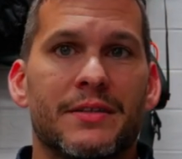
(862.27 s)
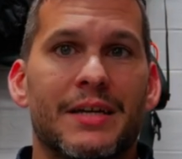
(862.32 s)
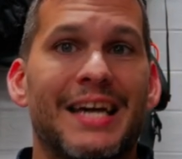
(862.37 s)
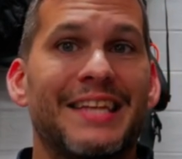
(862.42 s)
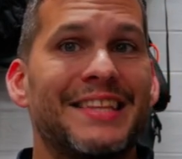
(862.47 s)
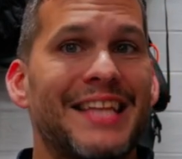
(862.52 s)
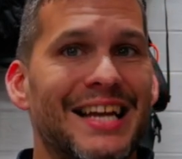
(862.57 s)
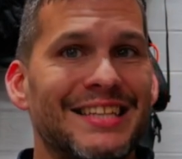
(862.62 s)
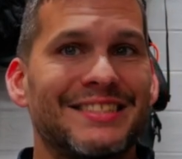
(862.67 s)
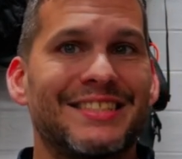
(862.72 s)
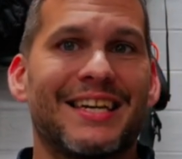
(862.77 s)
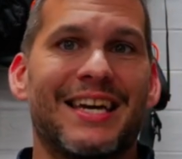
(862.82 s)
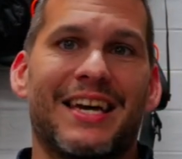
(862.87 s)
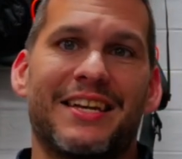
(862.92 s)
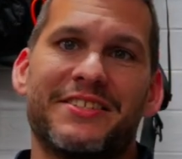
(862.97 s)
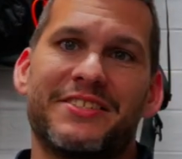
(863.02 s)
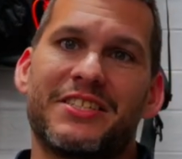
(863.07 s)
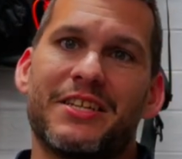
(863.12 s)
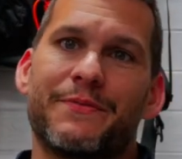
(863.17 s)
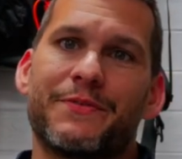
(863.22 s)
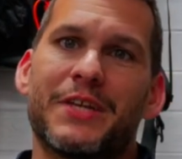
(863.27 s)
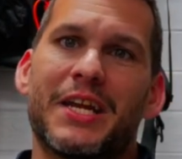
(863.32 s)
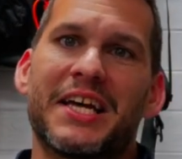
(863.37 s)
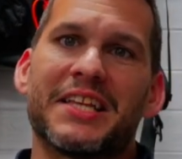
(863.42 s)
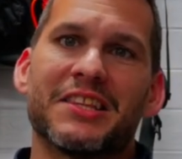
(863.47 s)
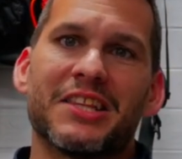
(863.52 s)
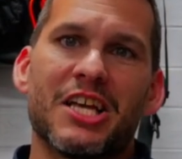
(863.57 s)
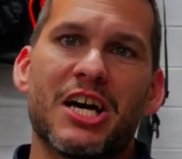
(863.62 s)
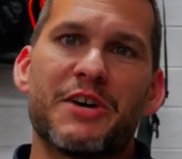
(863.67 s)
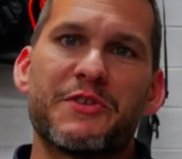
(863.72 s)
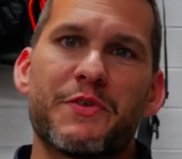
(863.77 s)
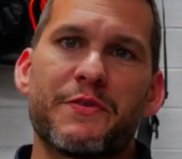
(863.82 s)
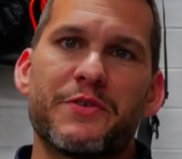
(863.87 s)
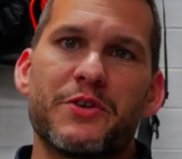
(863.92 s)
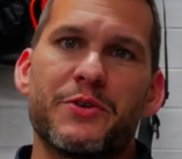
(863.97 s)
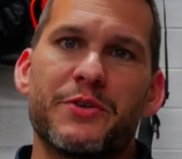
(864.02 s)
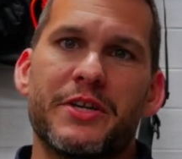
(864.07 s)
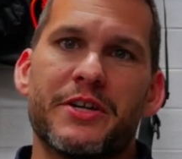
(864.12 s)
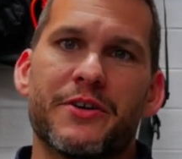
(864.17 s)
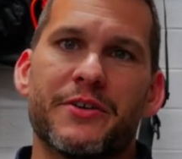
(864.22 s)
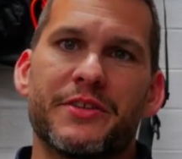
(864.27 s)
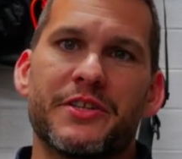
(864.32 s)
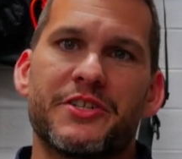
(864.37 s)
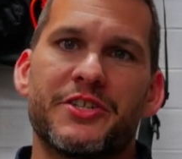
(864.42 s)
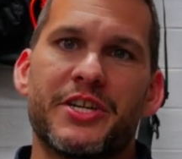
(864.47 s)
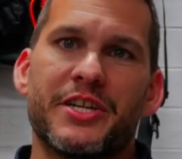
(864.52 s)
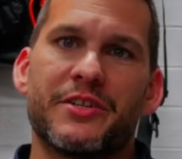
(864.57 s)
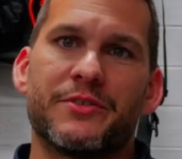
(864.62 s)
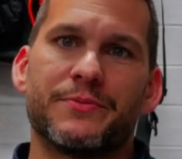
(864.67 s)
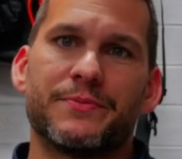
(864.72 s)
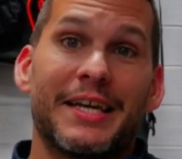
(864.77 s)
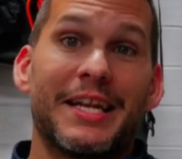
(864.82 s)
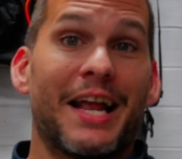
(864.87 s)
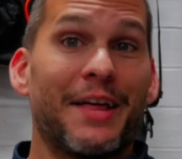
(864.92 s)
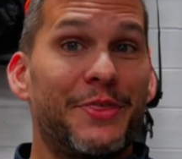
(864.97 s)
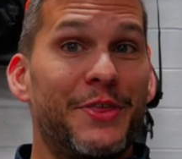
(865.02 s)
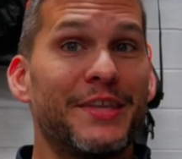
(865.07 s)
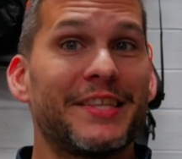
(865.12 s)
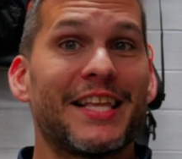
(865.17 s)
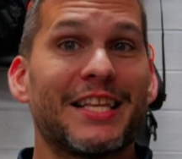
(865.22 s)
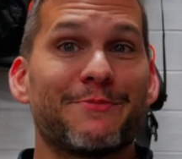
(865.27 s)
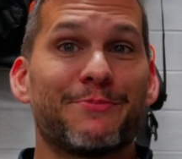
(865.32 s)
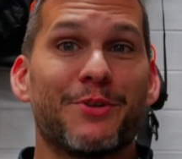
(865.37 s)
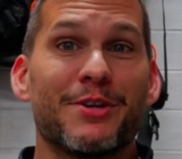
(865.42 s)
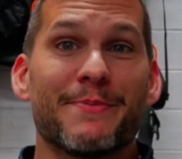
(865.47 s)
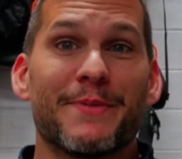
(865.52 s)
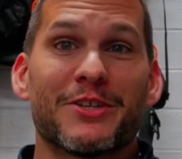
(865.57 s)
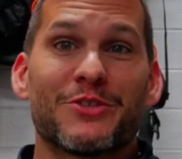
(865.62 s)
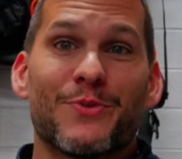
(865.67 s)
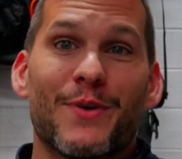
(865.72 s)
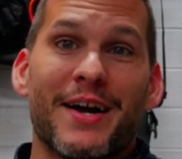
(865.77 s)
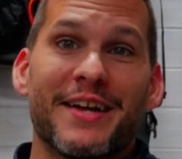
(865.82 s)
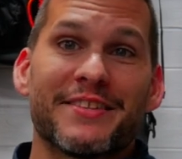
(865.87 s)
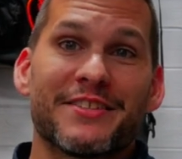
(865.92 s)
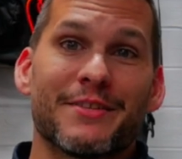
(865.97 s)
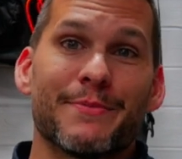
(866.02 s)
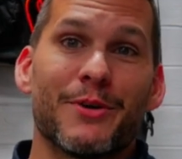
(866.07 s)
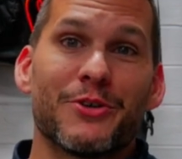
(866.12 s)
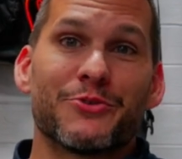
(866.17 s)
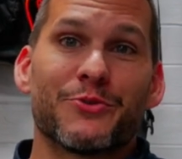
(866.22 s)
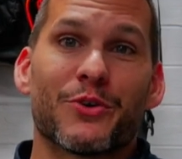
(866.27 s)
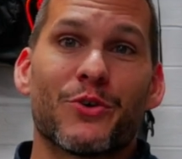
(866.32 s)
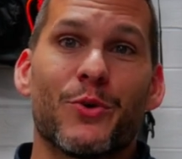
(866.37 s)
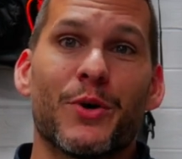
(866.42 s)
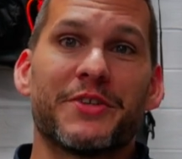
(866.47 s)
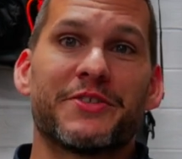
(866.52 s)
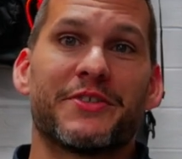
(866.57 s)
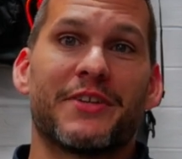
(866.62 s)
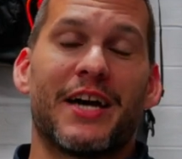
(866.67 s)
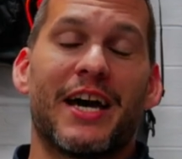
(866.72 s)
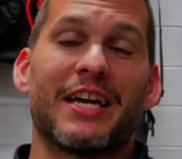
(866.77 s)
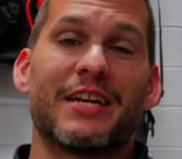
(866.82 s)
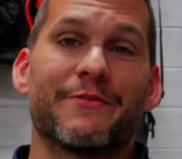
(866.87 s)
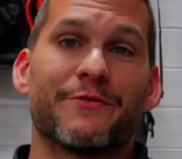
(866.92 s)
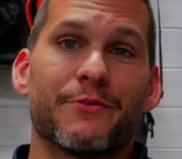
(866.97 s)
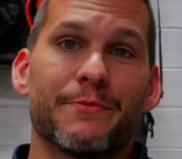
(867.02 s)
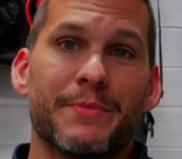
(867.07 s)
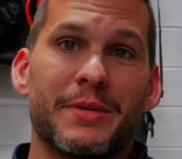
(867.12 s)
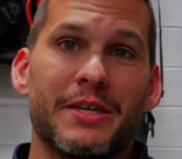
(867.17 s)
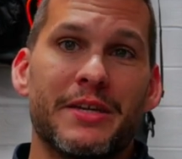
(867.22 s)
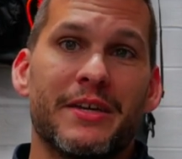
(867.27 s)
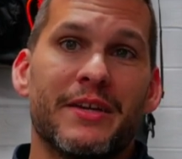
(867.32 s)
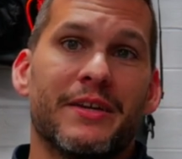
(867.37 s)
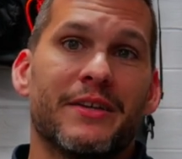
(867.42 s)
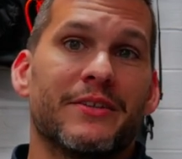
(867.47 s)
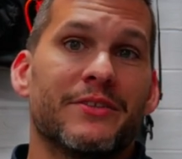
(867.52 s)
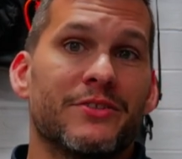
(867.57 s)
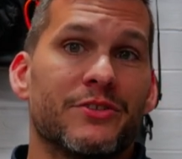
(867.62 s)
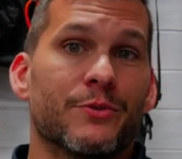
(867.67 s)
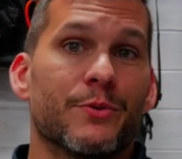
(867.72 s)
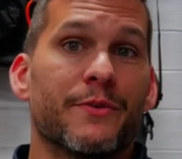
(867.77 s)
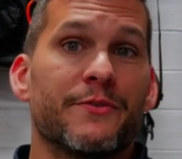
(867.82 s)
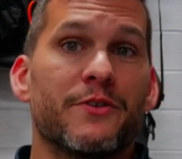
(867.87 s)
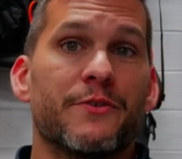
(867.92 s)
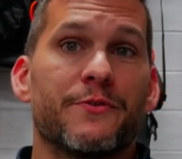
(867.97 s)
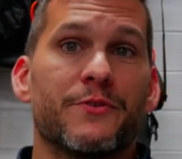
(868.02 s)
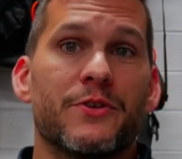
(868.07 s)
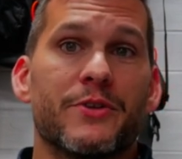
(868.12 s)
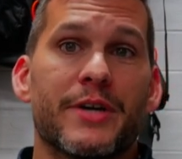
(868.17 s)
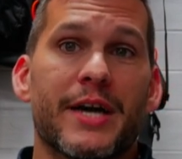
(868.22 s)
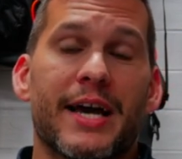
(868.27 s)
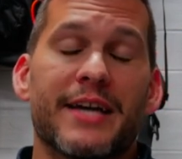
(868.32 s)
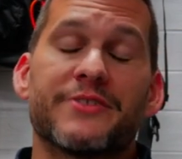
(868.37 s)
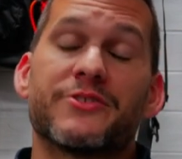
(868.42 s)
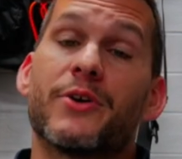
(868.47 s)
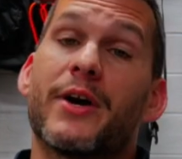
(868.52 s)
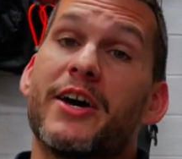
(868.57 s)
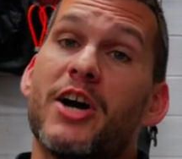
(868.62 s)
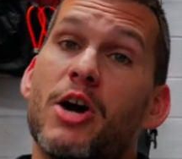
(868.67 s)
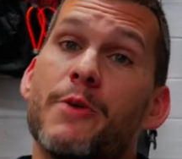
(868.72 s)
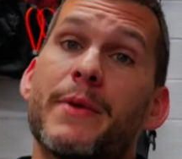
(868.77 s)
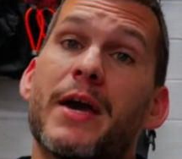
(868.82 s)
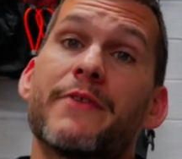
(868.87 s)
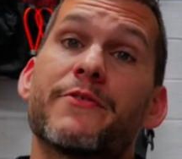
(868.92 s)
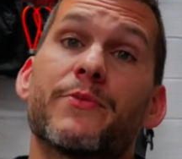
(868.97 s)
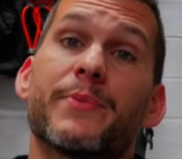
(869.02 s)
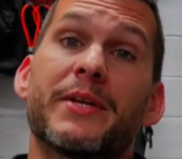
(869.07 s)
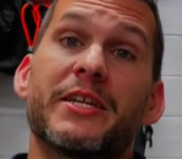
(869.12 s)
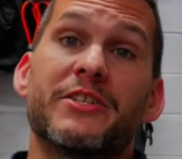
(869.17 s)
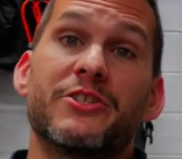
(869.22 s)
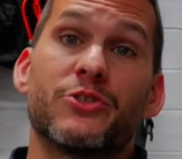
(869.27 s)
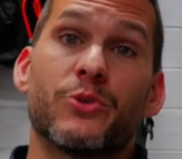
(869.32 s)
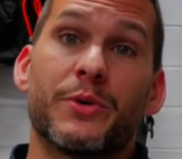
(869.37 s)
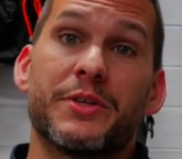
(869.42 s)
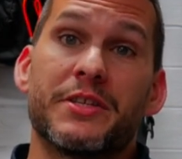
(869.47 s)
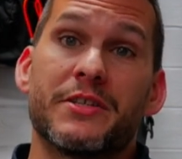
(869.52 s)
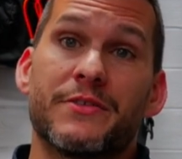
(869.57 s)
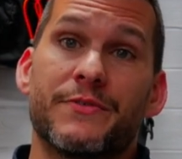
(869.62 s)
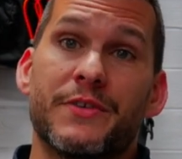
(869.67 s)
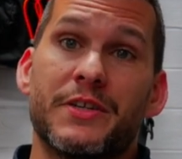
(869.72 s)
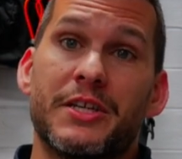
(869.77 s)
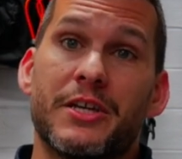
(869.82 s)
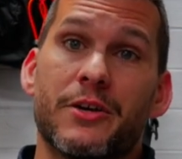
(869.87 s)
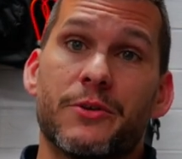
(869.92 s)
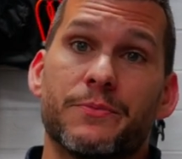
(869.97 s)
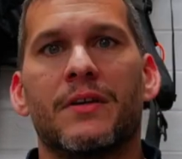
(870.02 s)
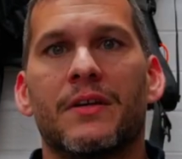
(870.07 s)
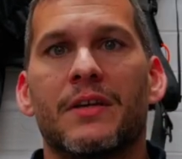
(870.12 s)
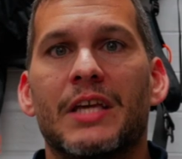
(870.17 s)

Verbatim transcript: And that's the kind of stuff that I love reviewing here on the channel. And I think that's pretty much why it's the most requested item for me to review for you guys. So I hope everybody enjoyed this video.